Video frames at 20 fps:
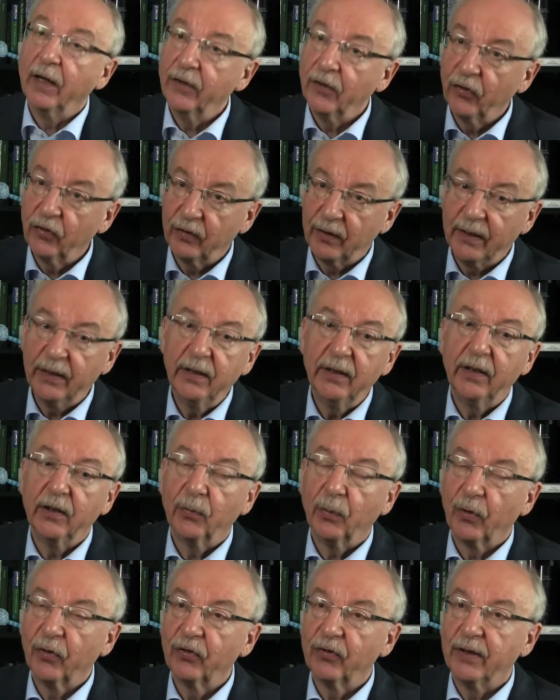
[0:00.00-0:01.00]
And the study
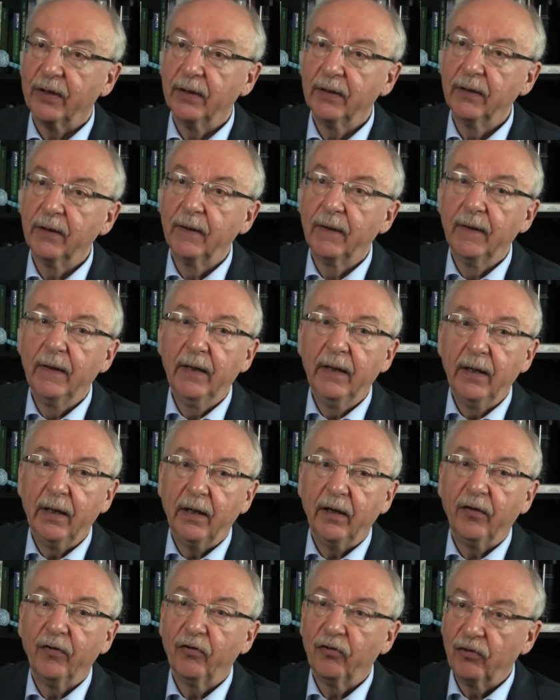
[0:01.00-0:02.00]
that was done
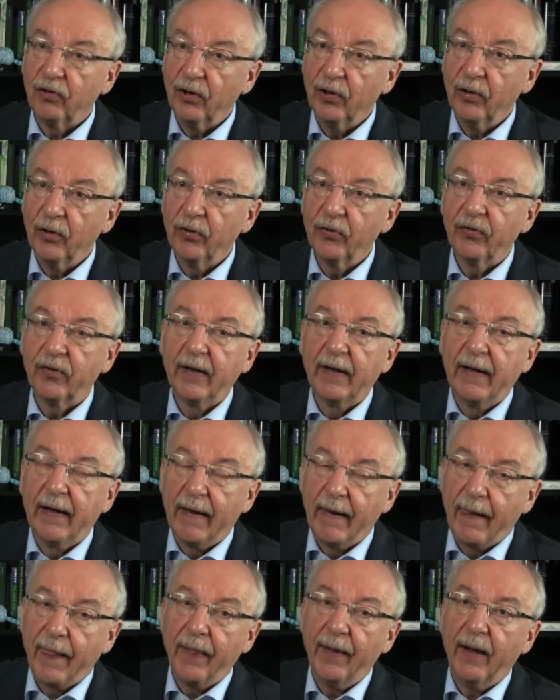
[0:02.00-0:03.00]
is shows
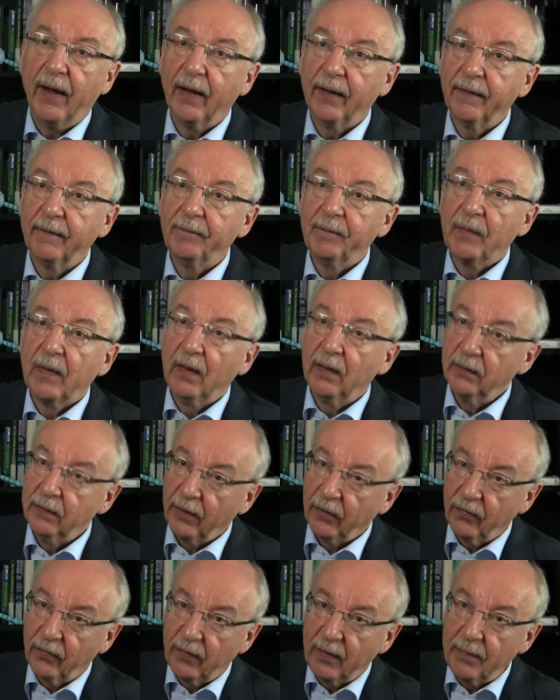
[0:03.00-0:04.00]
that
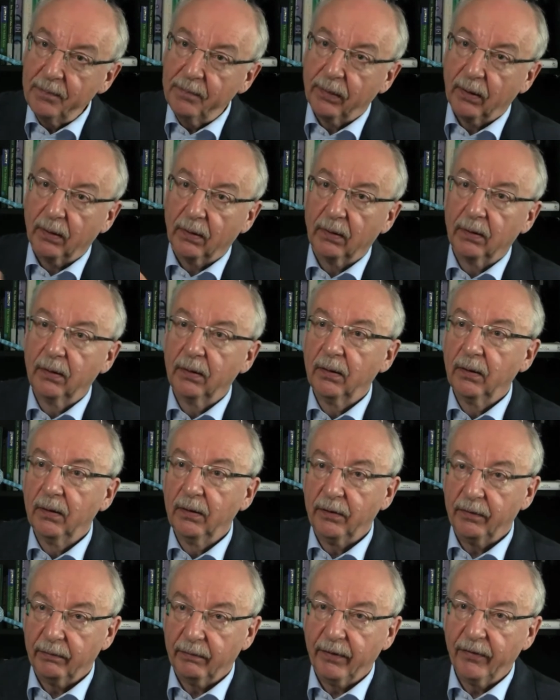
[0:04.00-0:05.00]
the simple
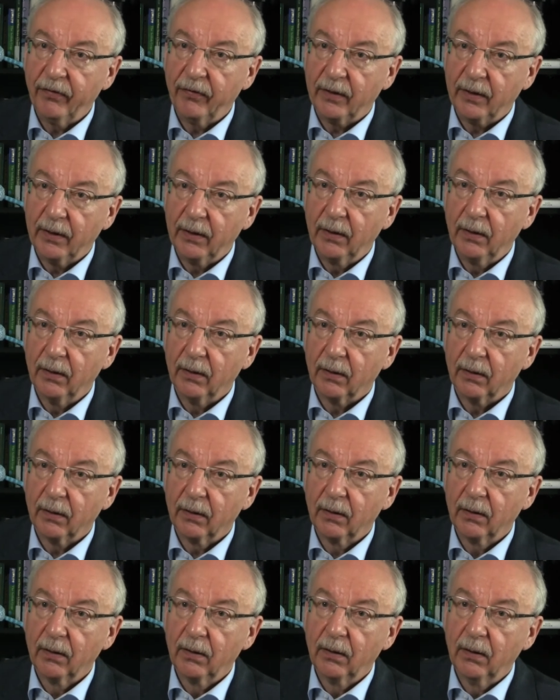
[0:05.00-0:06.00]
heuristic uh,
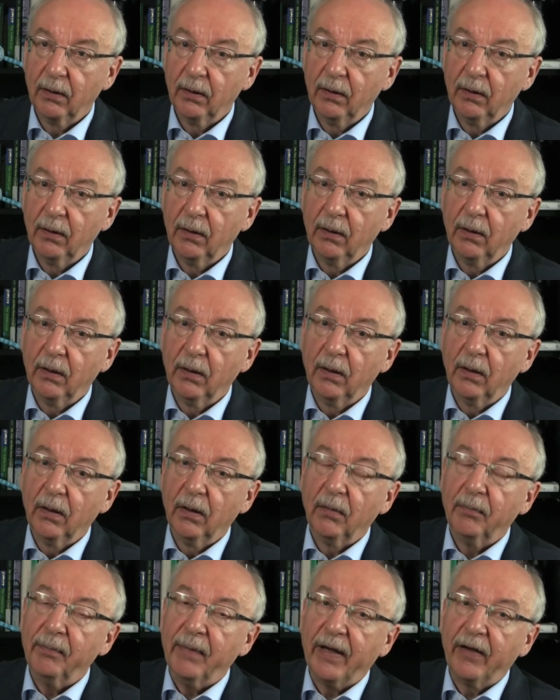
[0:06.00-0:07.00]

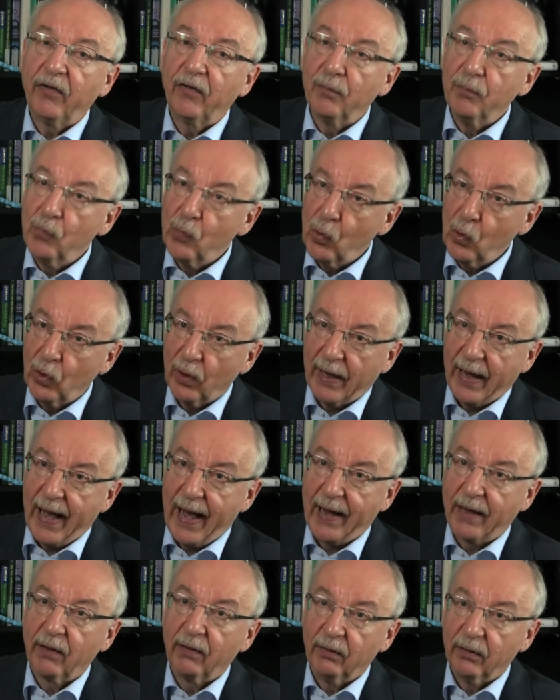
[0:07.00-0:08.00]
makes more
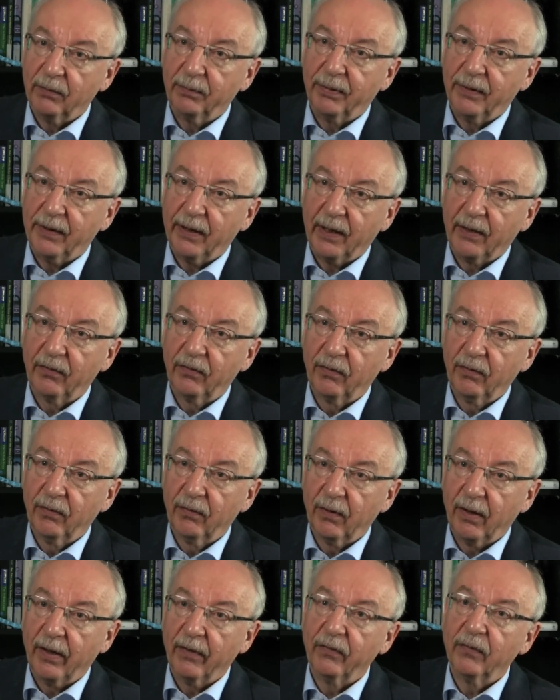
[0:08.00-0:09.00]
accurate
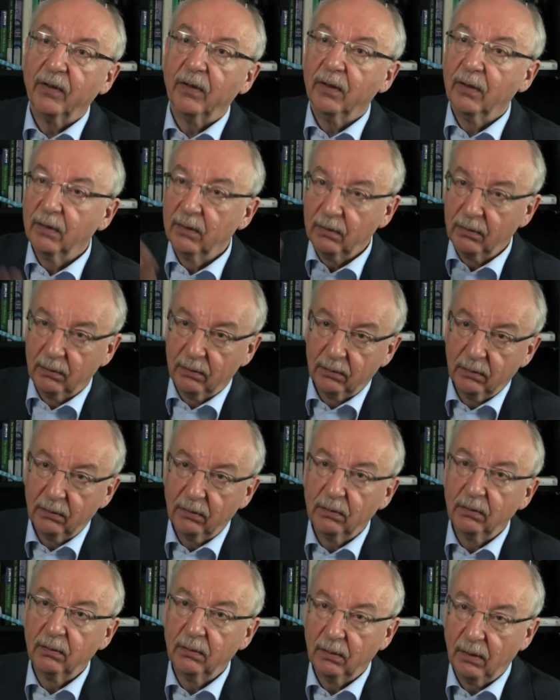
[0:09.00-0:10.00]
predictions as the
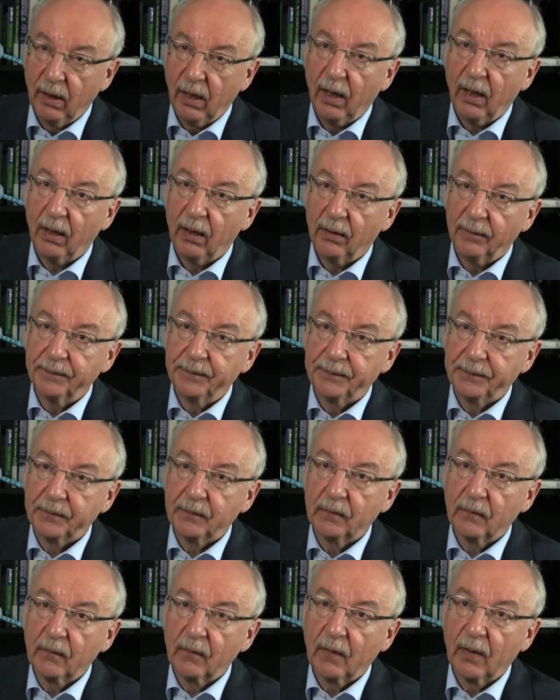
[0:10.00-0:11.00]
uh,
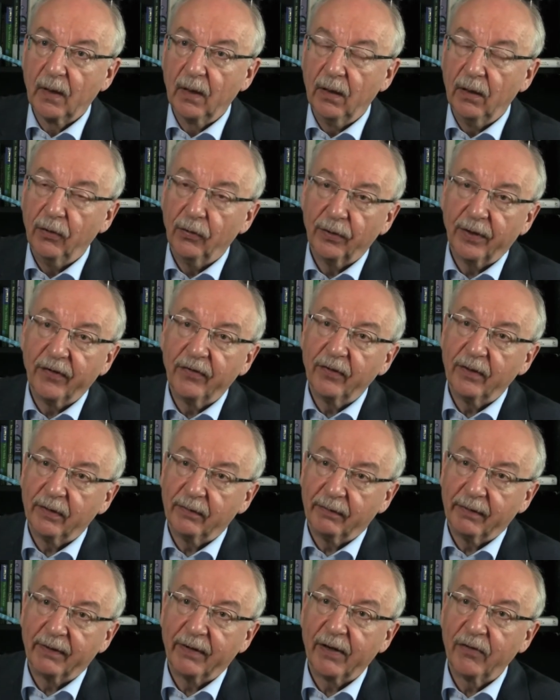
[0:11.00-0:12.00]

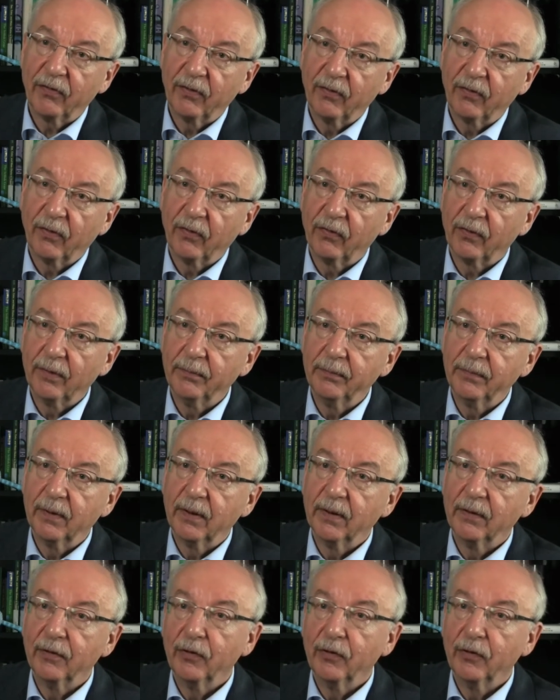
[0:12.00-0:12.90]
logistic regression system.